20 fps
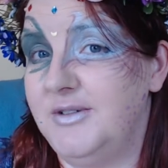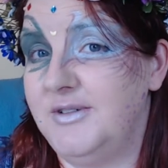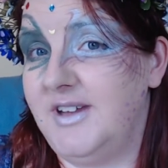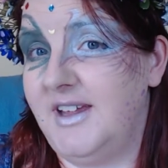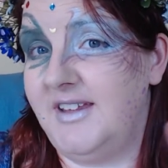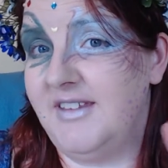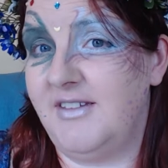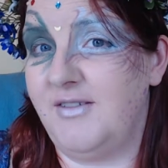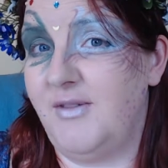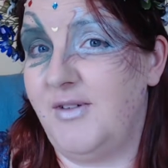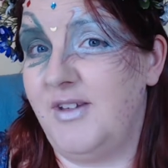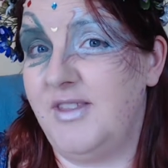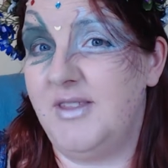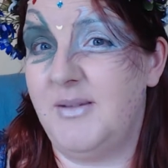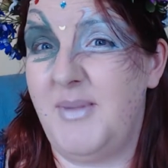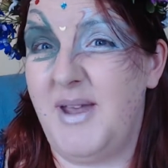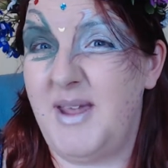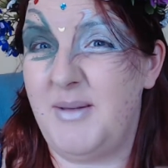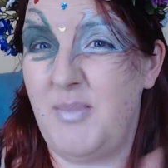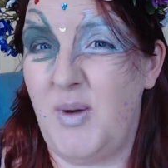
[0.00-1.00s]
dance around the
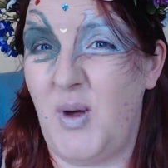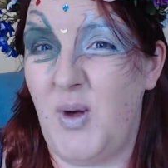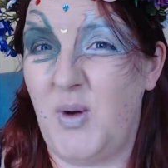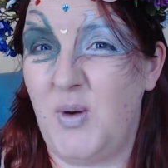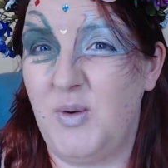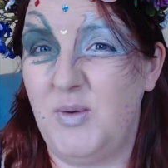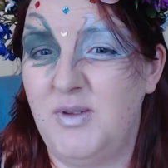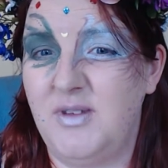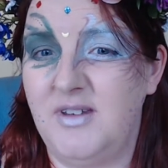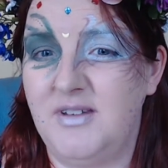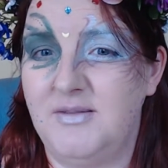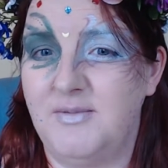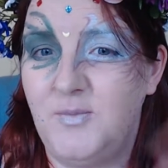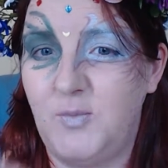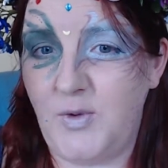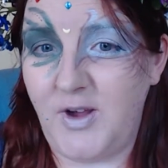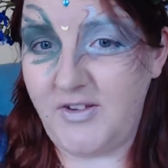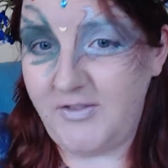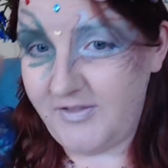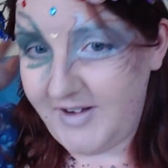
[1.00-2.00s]
maypoles and
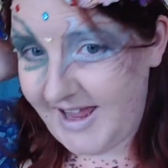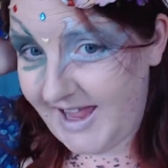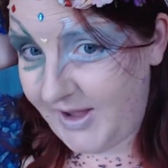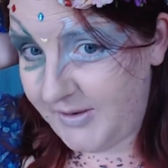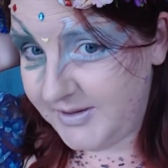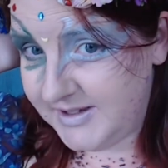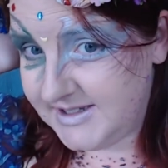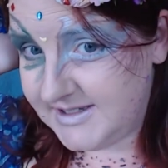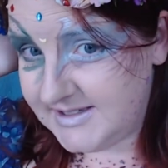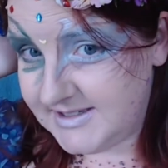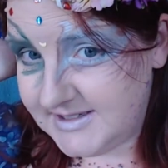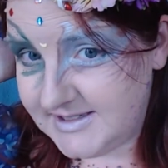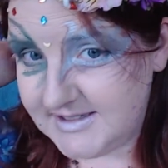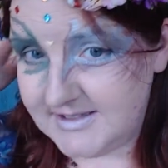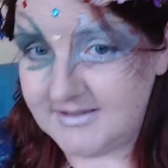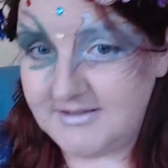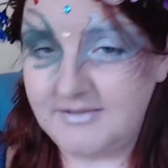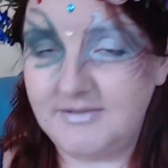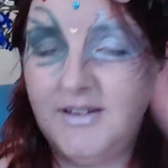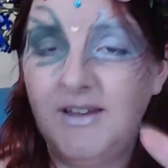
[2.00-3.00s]
have flowers
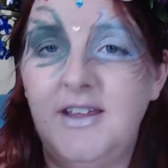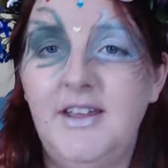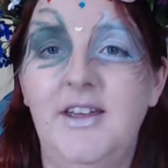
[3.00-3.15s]
and